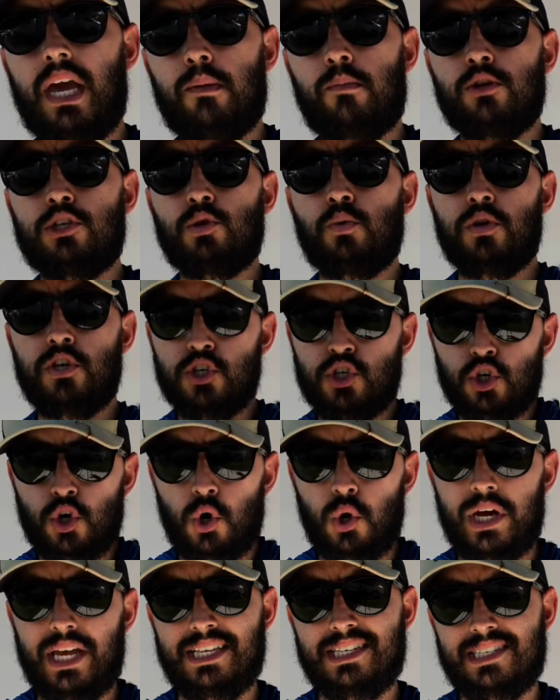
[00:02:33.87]
able to
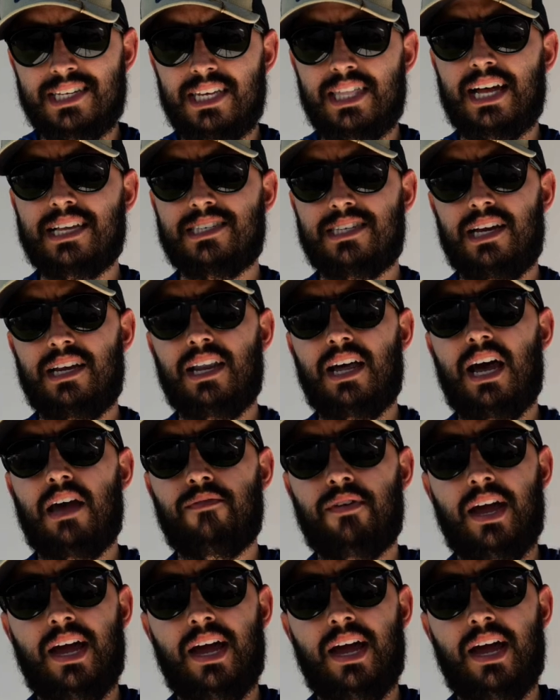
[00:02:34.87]
enjoy and see that sea life.